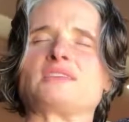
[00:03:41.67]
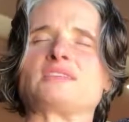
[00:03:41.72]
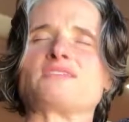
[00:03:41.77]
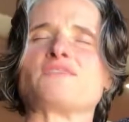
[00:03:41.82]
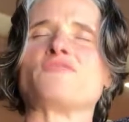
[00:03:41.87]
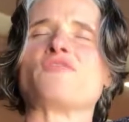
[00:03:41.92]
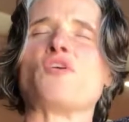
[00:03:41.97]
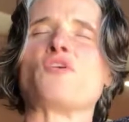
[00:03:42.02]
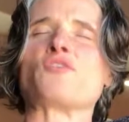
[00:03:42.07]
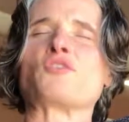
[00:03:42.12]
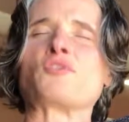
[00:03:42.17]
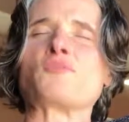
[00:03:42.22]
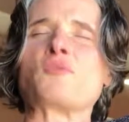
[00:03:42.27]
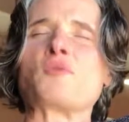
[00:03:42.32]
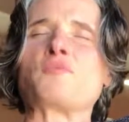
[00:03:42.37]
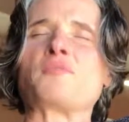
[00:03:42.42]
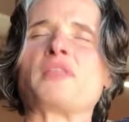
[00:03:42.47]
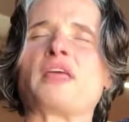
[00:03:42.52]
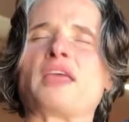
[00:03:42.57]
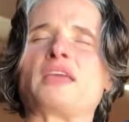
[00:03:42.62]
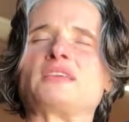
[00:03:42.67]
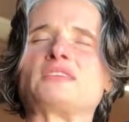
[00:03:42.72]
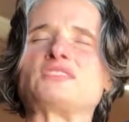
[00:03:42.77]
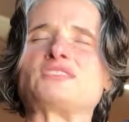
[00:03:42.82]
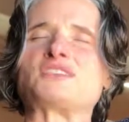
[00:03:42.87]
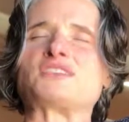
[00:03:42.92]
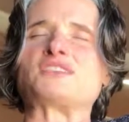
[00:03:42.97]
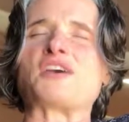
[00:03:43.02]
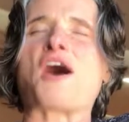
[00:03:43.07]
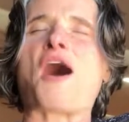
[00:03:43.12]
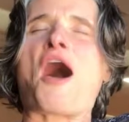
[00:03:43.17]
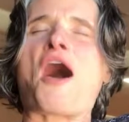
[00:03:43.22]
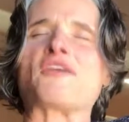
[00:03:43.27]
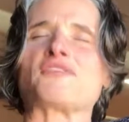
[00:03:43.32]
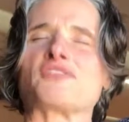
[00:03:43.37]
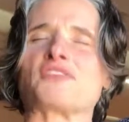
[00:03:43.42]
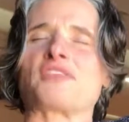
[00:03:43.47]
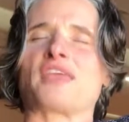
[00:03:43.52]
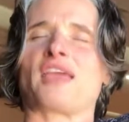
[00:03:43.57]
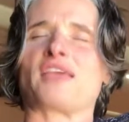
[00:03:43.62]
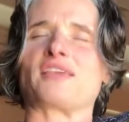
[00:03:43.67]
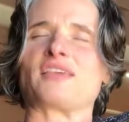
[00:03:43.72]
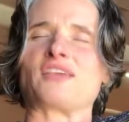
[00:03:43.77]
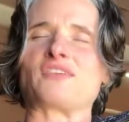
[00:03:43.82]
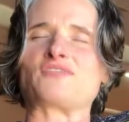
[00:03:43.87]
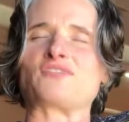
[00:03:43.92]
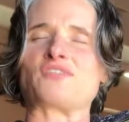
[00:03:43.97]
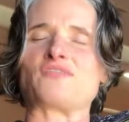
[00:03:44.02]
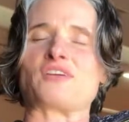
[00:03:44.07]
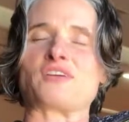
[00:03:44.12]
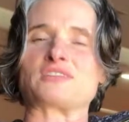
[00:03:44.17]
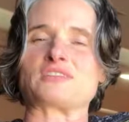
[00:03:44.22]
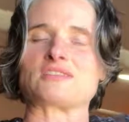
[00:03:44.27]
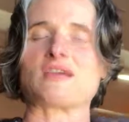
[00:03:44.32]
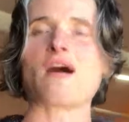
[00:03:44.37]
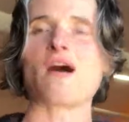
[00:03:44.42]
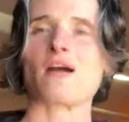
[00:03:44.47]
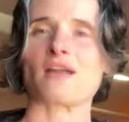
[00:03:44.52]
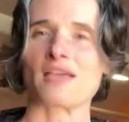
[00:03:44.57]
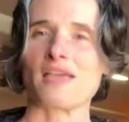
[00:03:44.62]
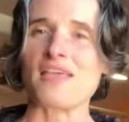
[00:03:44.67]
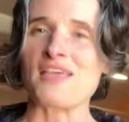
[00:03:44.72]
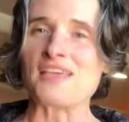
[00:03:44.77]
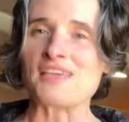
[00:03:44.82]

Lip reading: it's a vulnerable place just to offer that gift of our song.